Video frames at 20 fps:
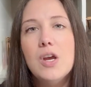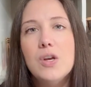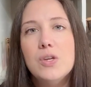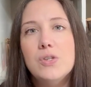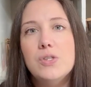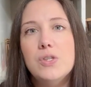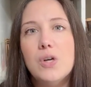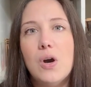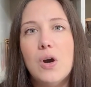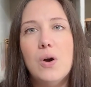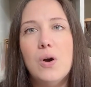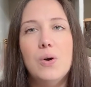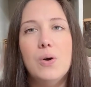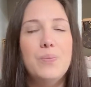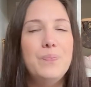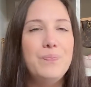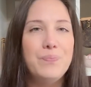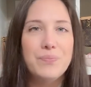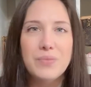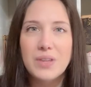
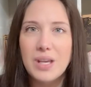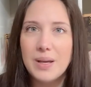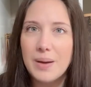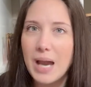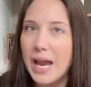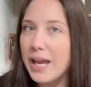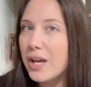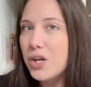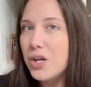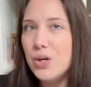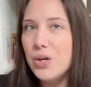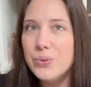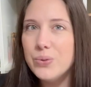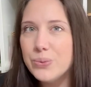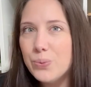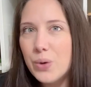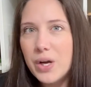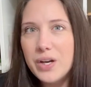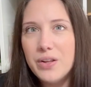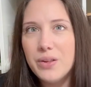So I could use
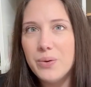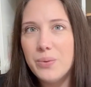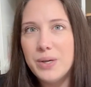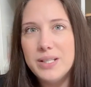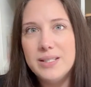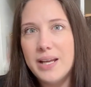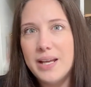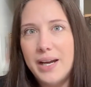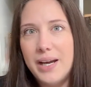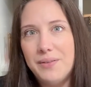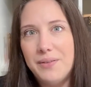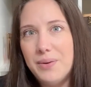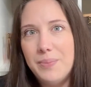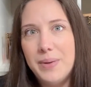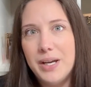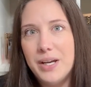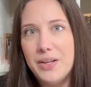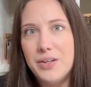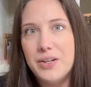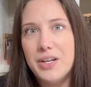one of the ones that I have on
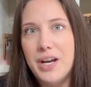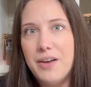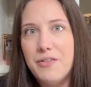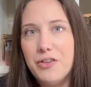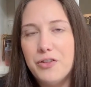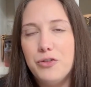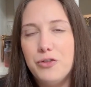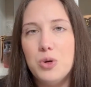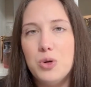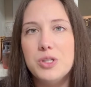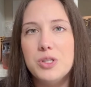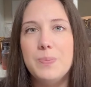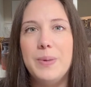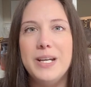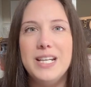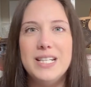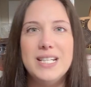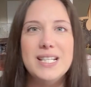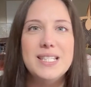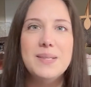my other Neverfulls,
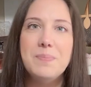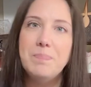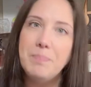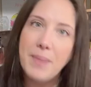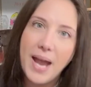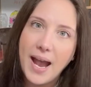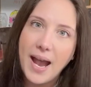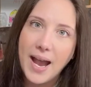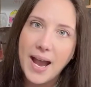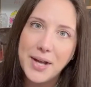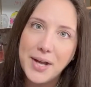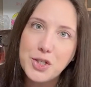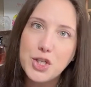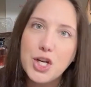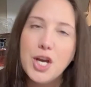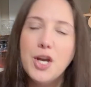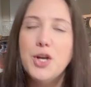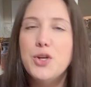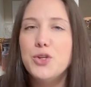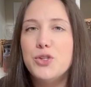but it doesn't match.
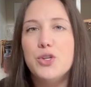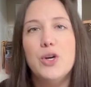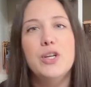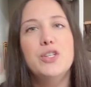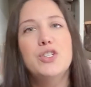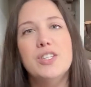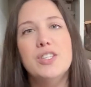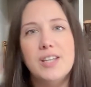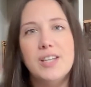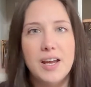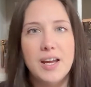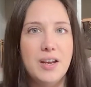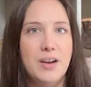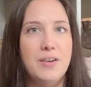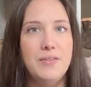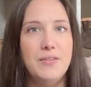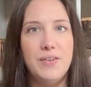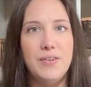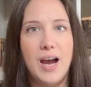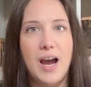So it just kind
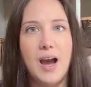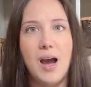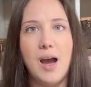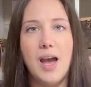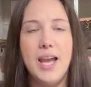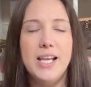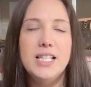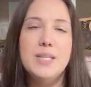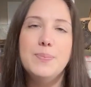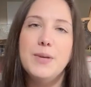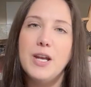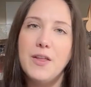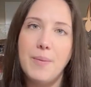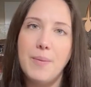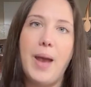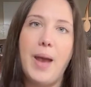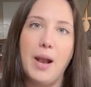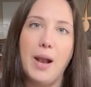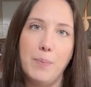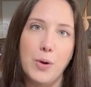of, uh, it's been on the
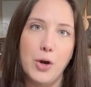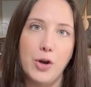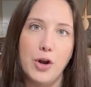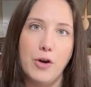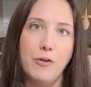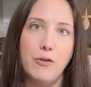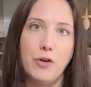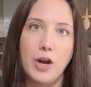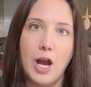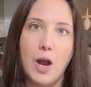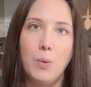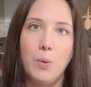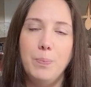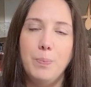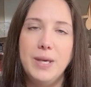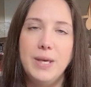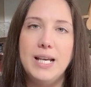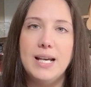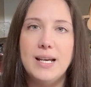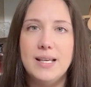back burner for now
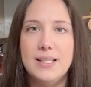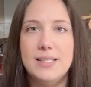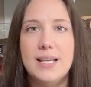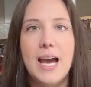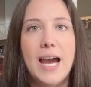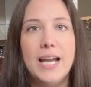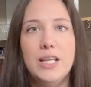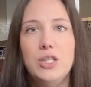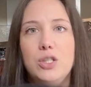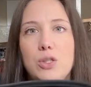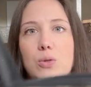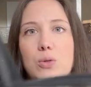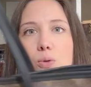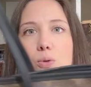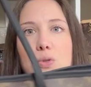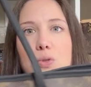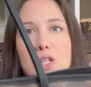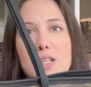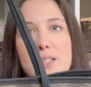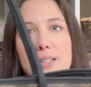because I
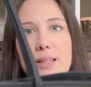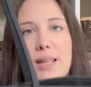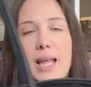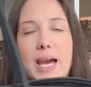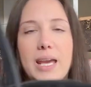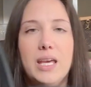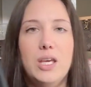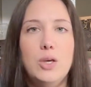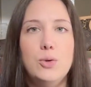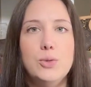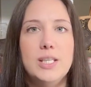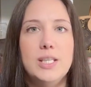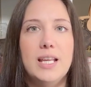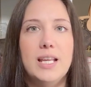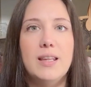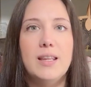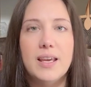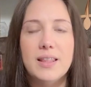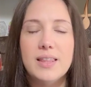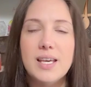do just like using
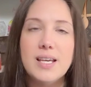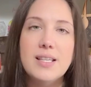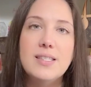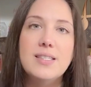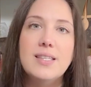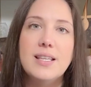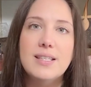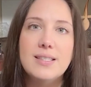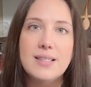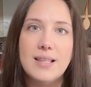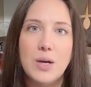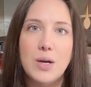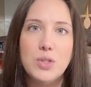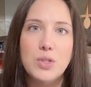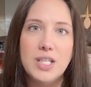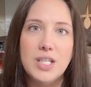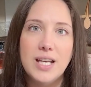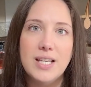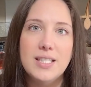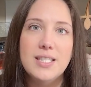it like this. The
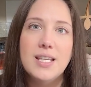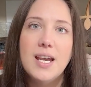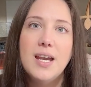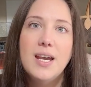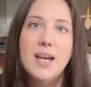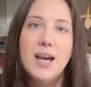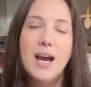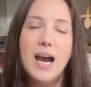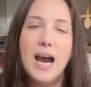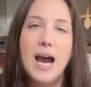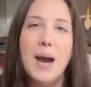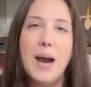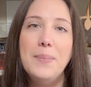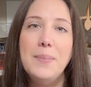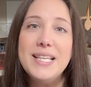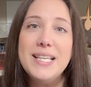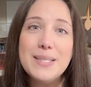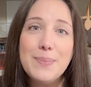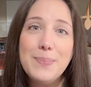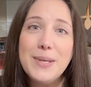slouchiness uh,
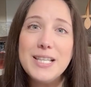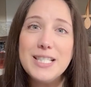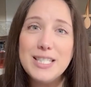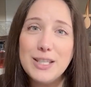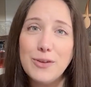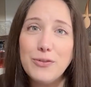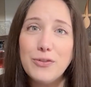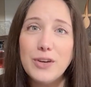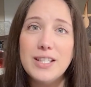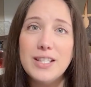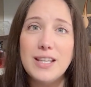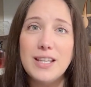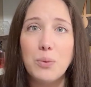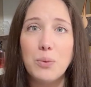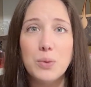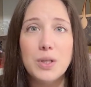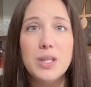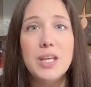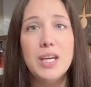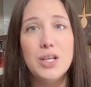makes a big difference. I
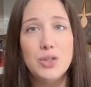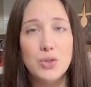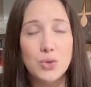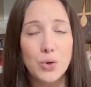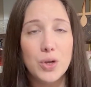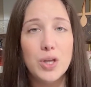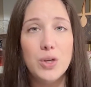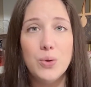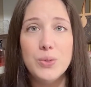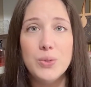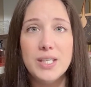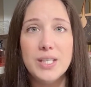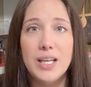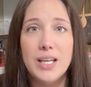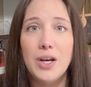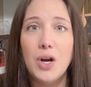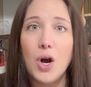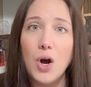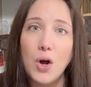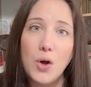really enjoy using
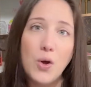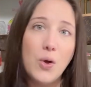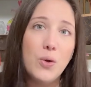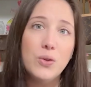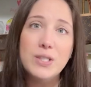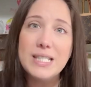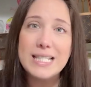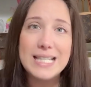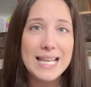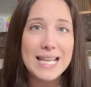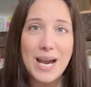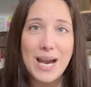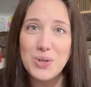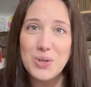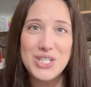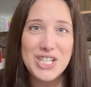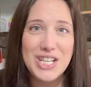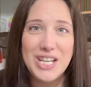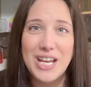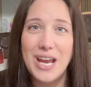it all
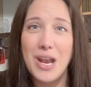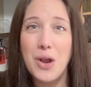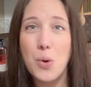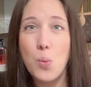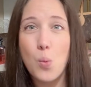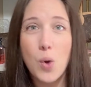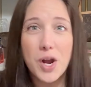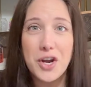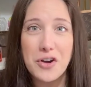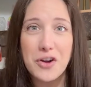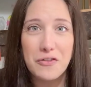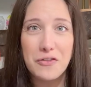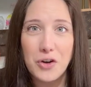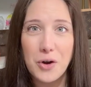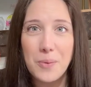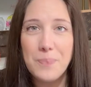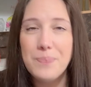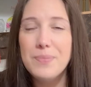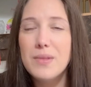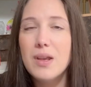slouchy and
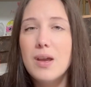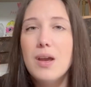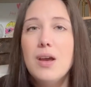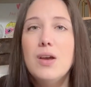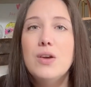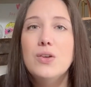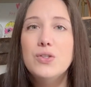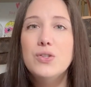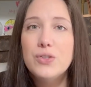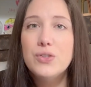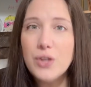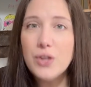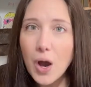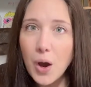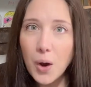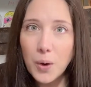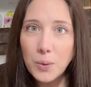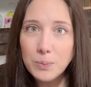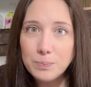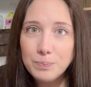wonderful.
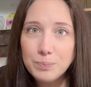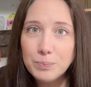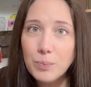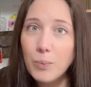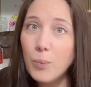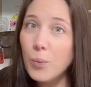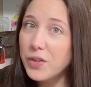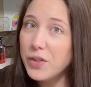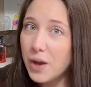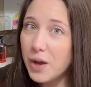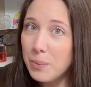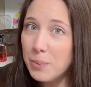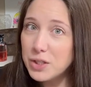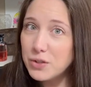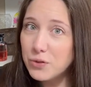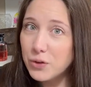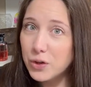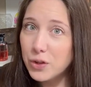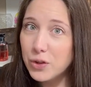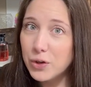So without
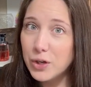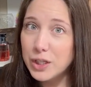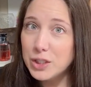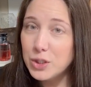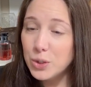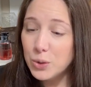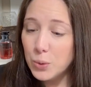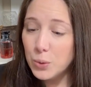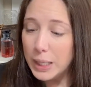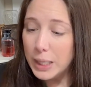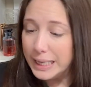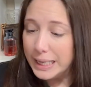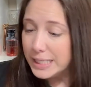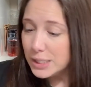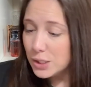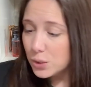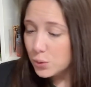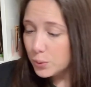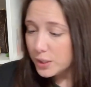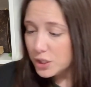much further ado,
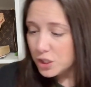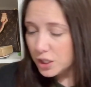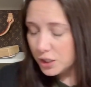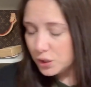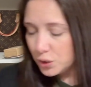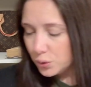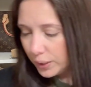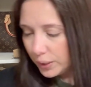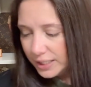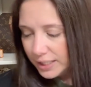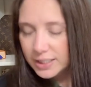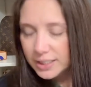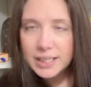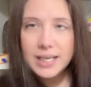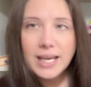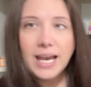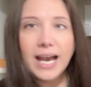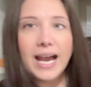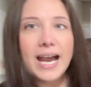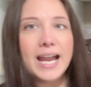let's switch into it.
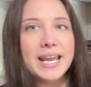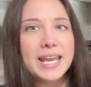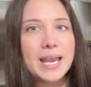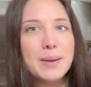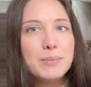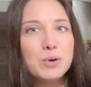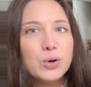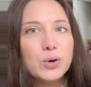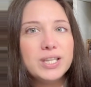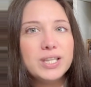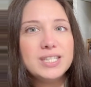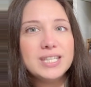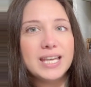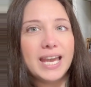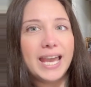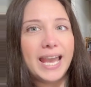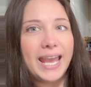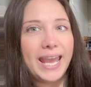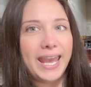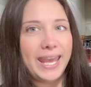I am going to
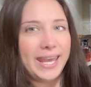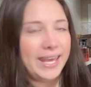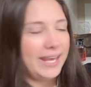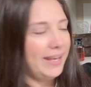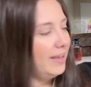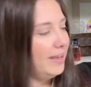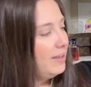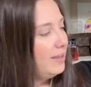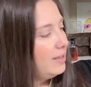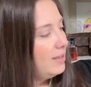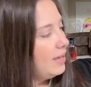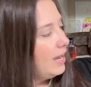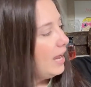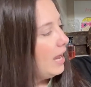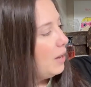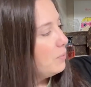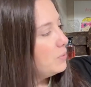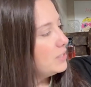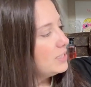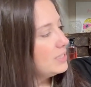hang.
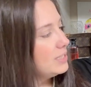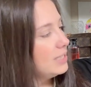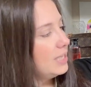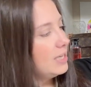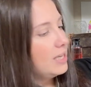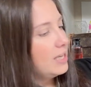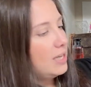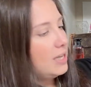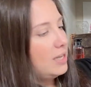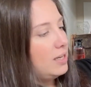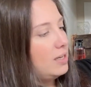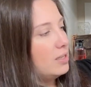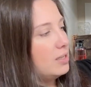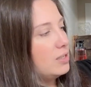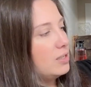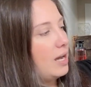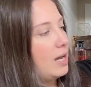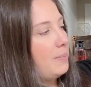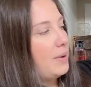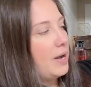I was thinking
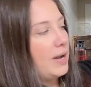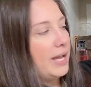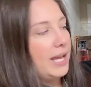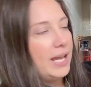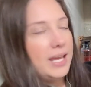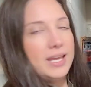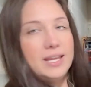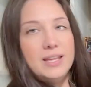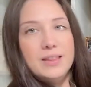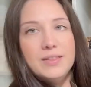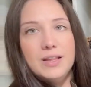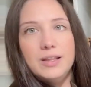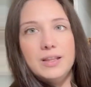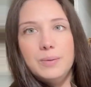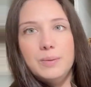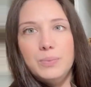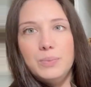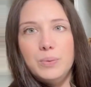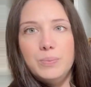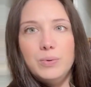about hanging the
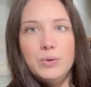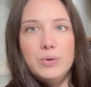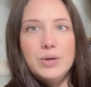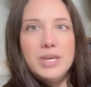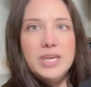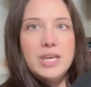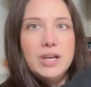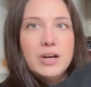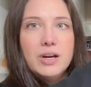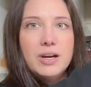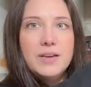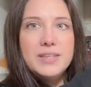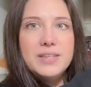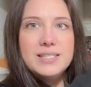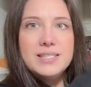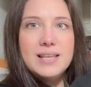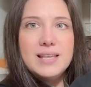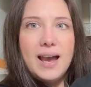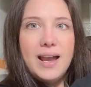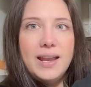labubu here on the
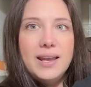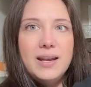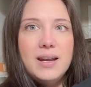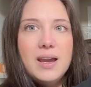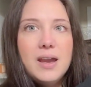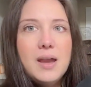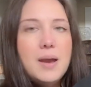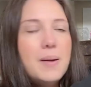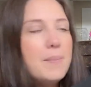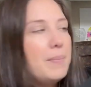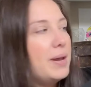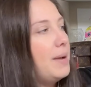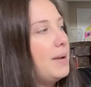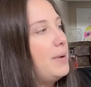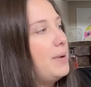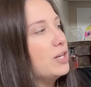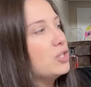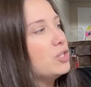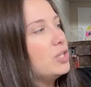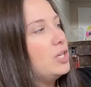side, but I'm
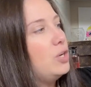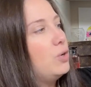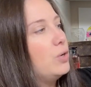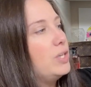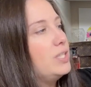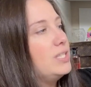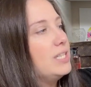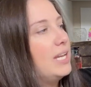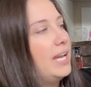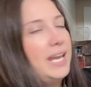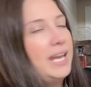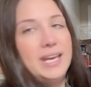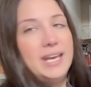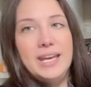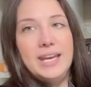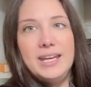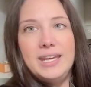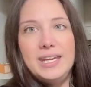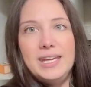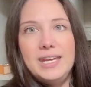actually going to hang
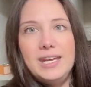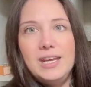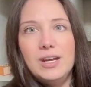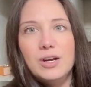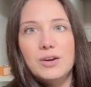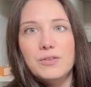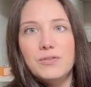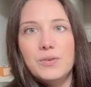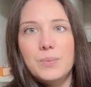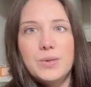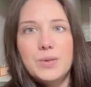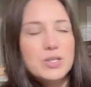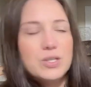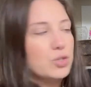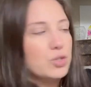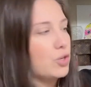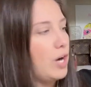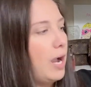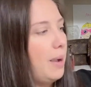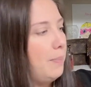it here from the
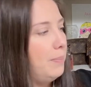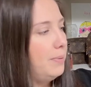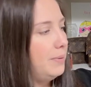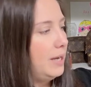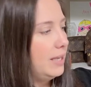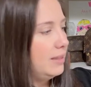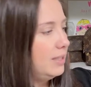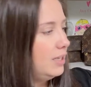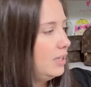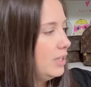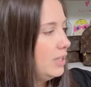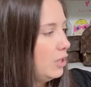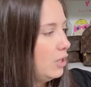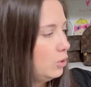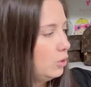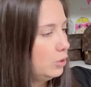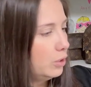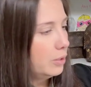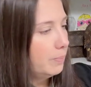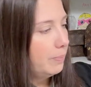strap. I think
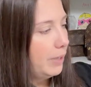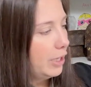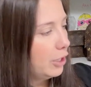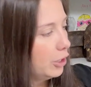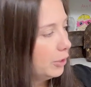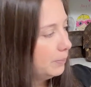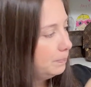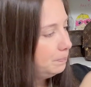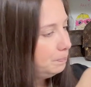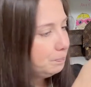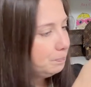that'll look better.